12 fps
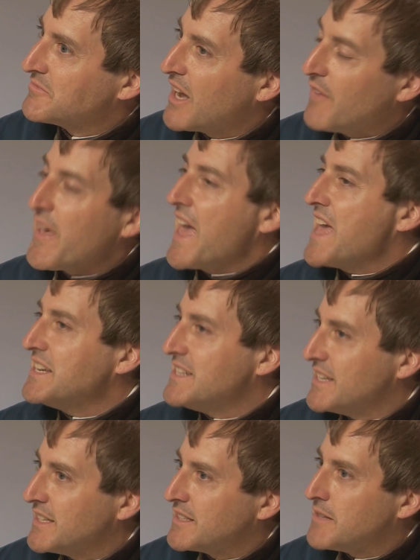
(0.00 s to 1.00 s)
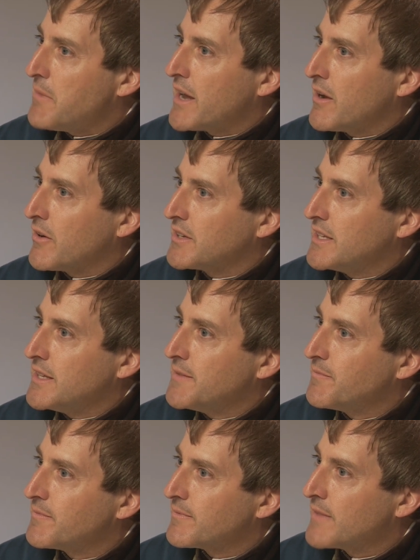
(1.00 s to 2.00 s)
of ending the monarchy.
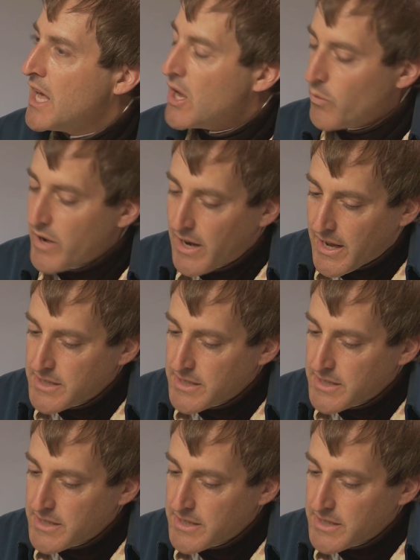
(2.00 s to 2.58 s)
Well,